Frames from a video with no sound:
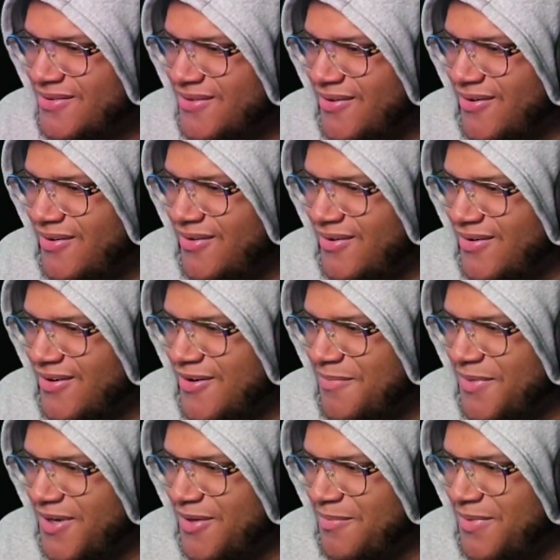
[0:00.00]
Alright, look
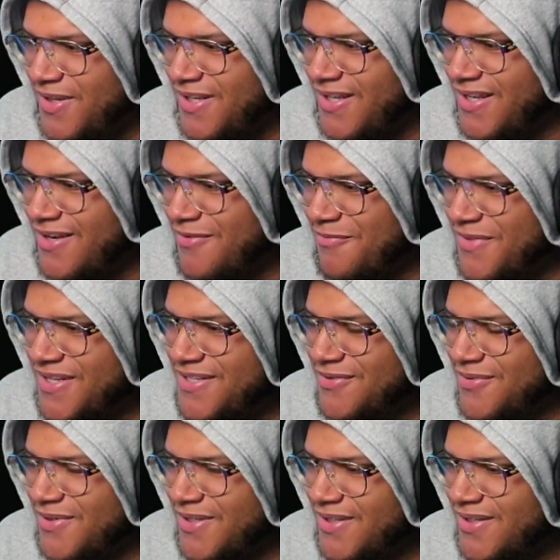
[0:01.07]
up and completely commit
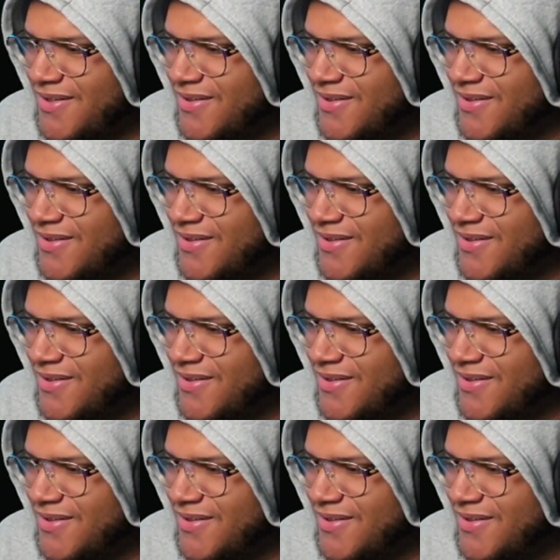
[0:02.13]
to it.